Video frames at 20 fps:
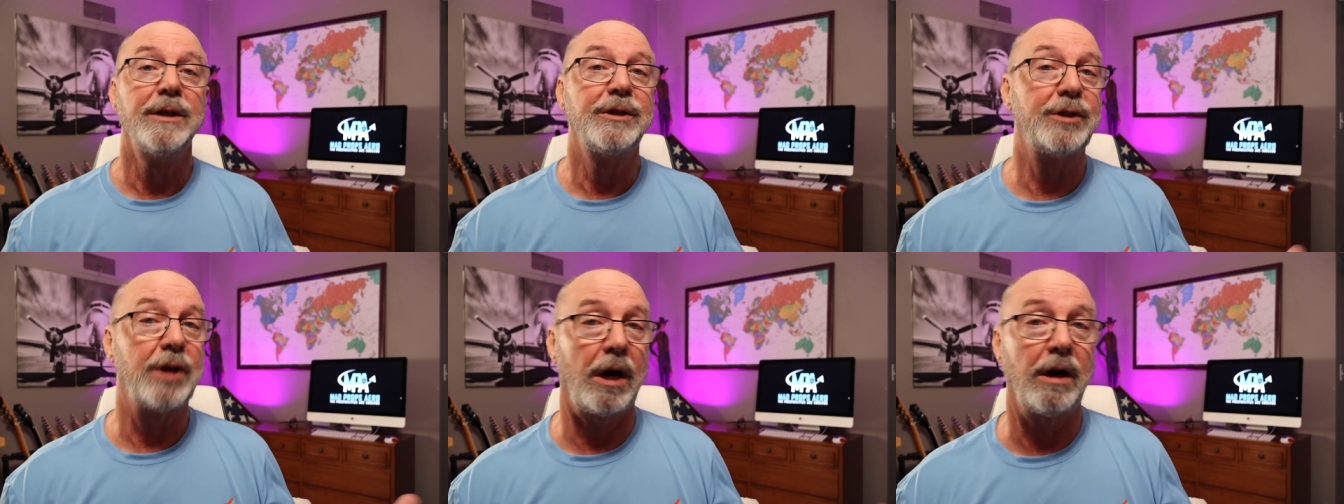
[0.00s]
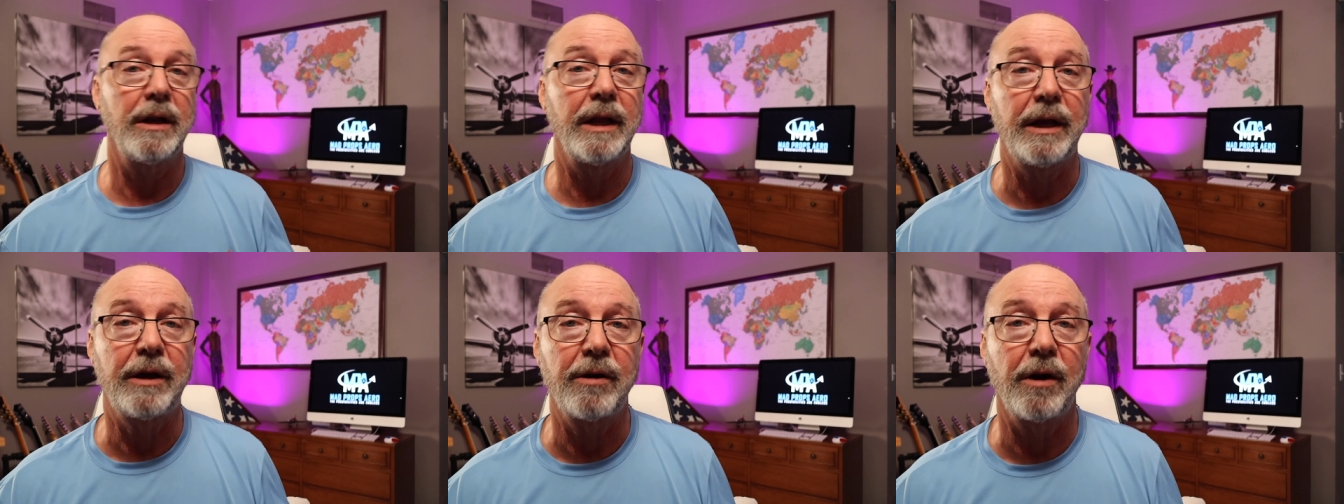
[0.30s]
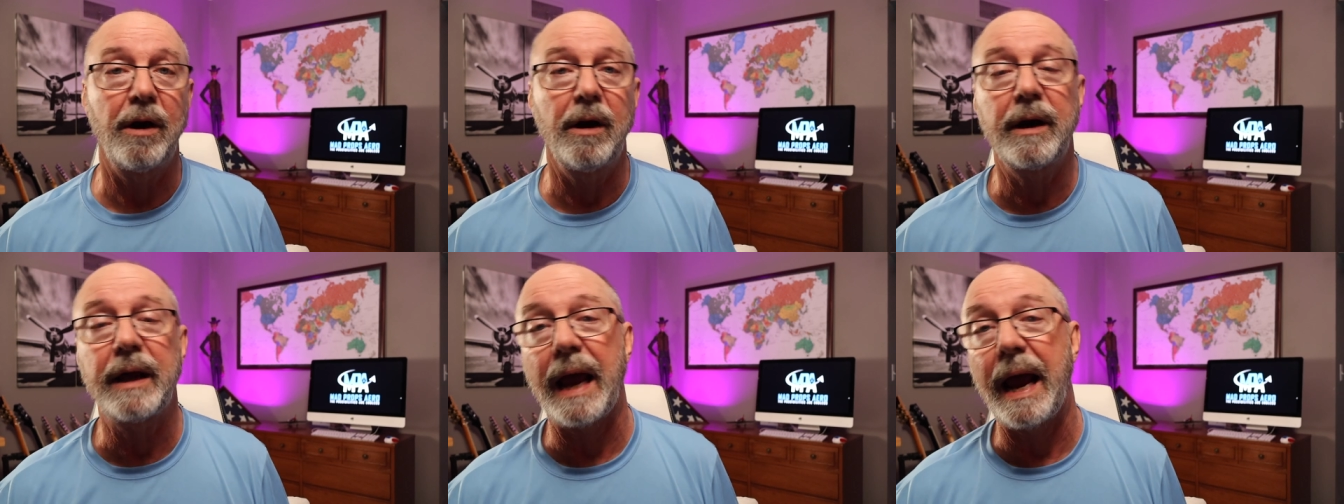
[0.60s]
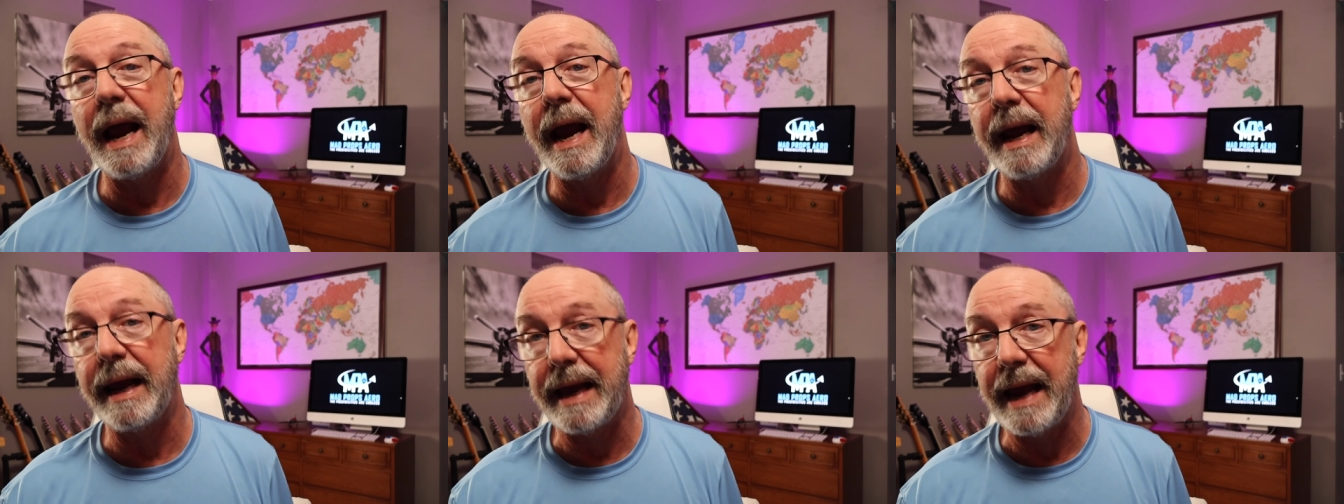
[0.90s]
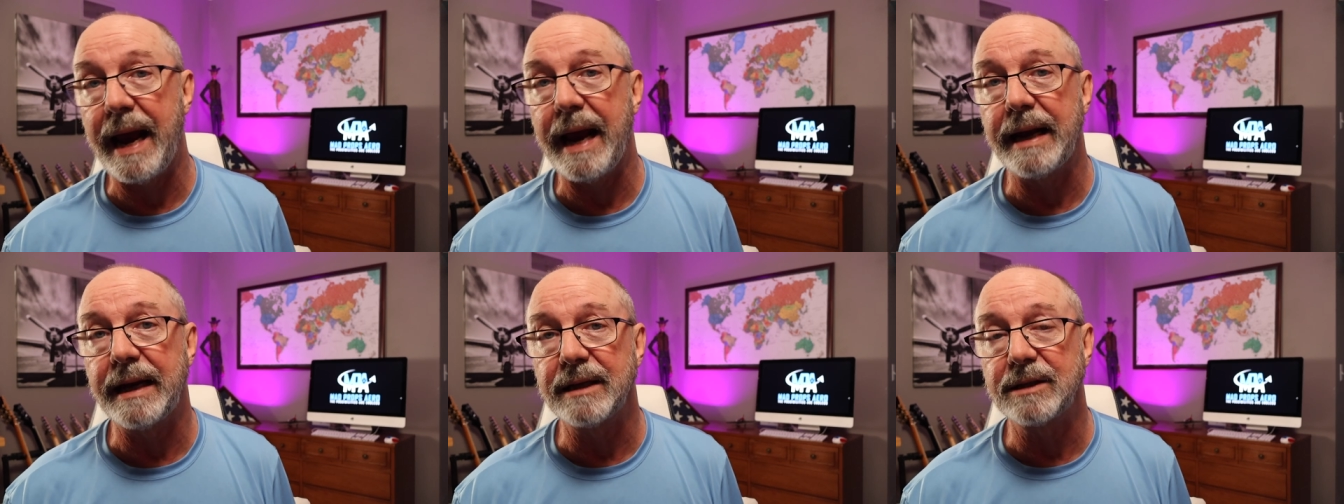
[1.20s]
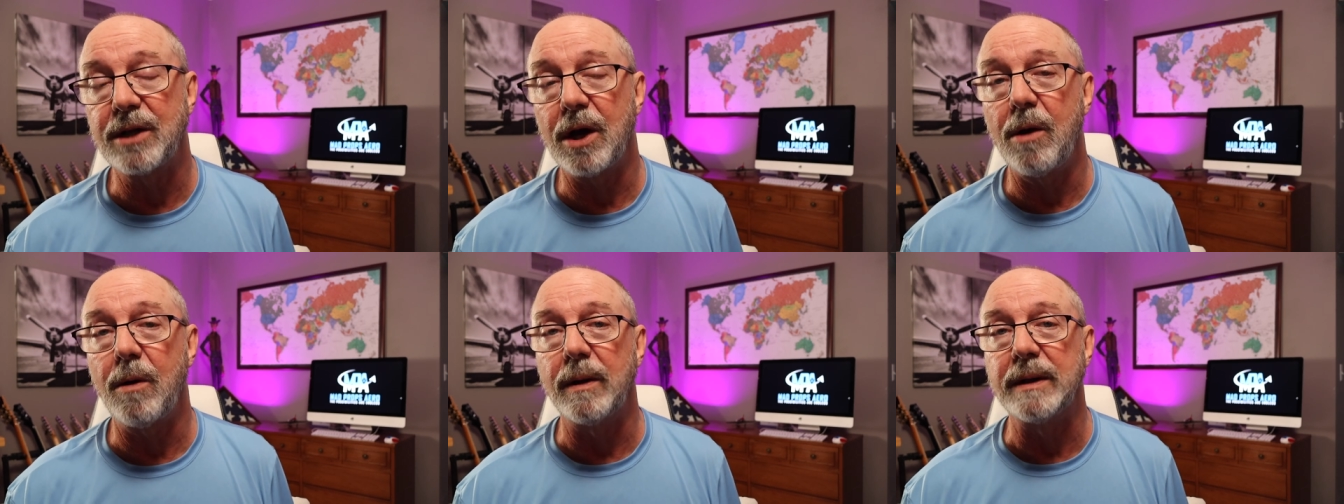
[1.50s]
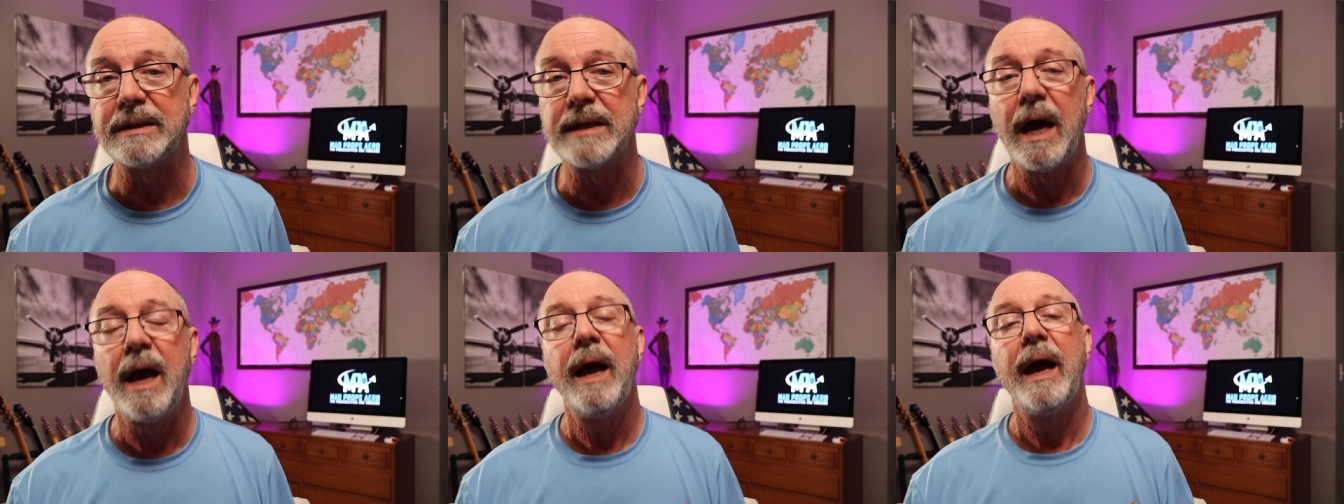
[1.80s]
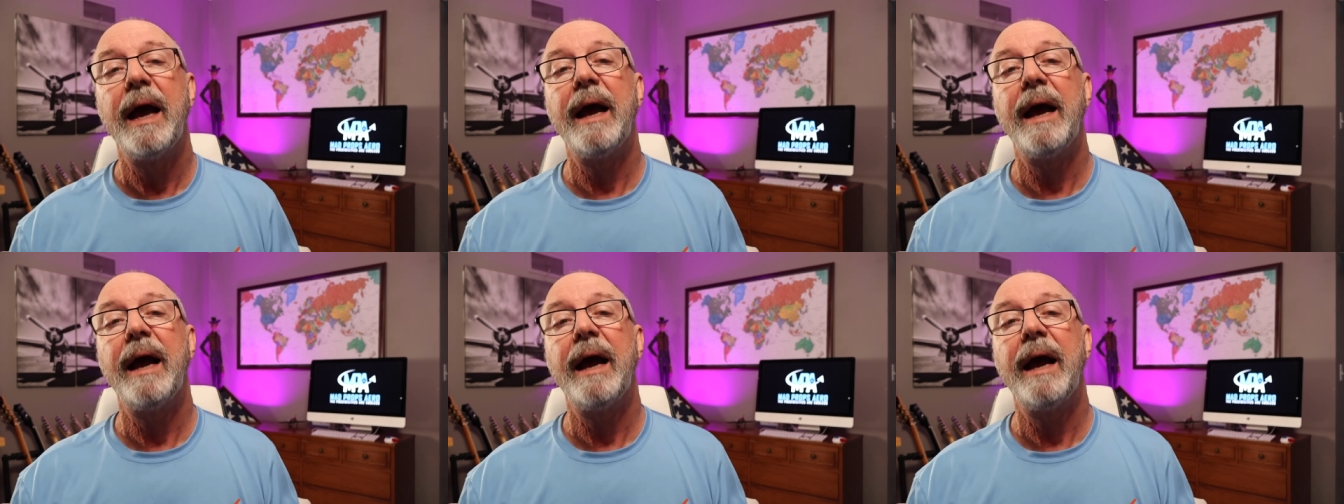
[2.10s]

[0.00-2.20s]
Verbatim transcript: Charlie Kirk and Candace Owens,